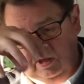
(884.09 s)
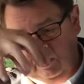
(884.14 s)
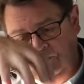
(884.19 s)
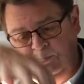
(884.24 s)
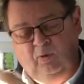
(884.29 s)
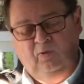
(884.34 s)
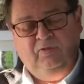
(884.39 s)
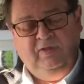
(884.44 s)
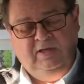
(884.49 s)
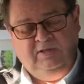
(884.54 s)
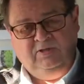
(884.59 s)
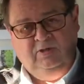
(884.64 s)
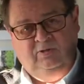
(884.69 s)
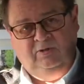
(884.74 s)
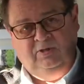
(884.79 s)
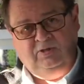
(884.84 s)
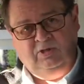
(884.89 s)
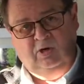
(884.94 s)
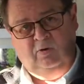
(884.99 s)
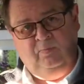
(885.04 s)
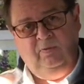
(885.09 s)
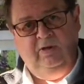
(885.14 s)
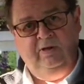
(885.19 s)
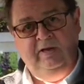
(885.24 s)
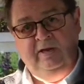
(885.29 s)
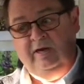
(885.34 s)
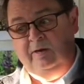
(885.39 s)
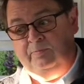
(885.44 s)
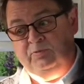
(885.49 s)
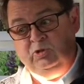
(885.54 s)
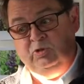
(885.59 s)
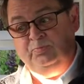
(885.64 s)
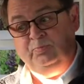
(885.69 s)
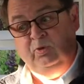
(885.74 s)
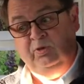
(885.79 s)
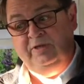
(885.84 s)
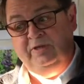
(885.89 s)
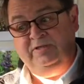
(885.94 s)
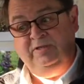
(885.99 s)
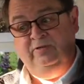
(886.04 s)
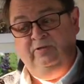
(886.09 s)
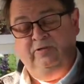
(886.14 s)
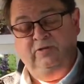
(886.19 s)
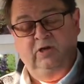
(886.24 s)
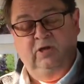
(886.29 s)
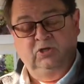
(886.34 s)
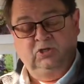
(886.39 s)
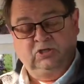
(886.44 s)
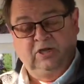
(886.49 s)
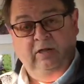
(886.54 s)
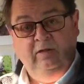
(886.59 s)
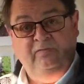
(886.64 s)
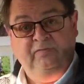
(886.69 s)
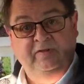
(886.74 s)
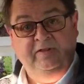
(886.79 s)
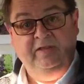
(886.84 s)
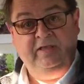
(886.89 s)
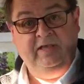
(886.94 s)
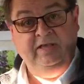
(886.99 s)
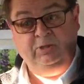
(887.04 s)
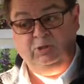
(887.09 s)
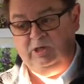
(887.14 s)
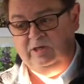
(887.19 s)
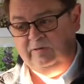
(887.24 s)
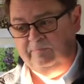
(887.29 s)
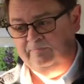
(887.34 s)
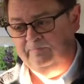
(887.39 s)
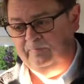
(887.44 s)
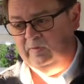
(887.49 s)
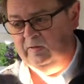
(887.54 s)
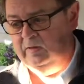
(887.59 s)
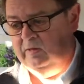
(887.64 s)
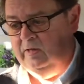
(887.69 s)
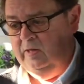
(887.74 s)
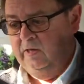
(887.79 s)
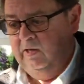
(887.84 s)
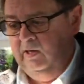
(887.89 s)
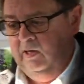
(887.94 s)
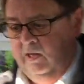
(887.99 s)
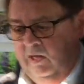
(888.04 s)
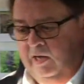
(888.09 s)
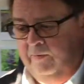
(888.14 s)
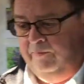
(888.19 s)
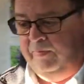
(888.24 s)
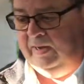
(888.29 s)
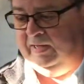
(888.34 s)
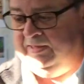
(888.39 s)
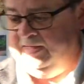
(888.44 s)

Put that on the top, and then I've just put it on a shelf in the kitchen. And by